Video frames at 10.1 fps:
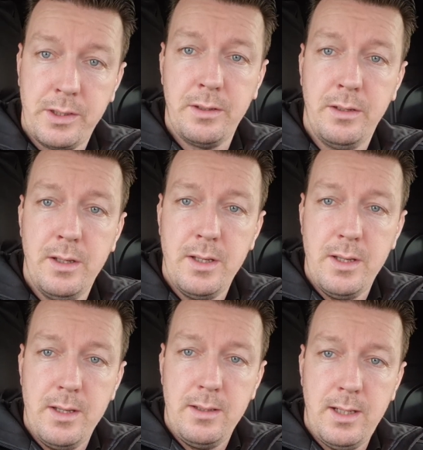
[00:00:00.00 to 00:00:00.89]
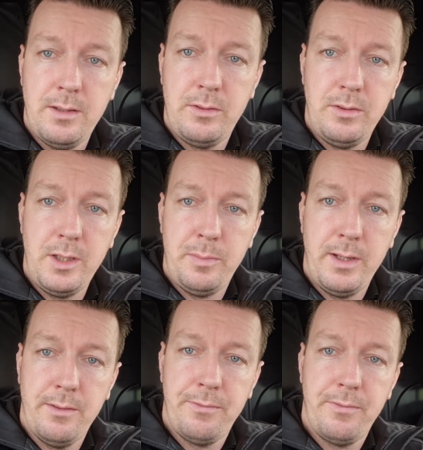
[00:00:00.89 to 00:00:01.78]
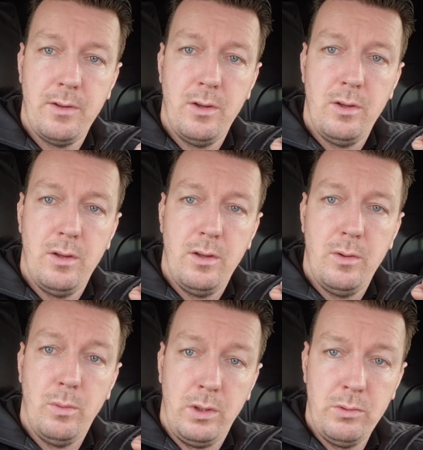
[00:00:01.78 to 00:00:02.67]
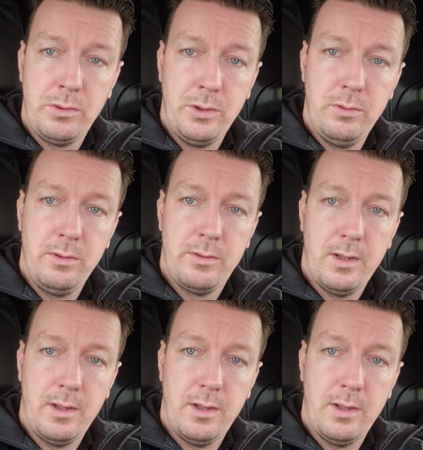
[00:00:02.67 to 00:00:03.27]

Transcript: can test your DPF with no tools.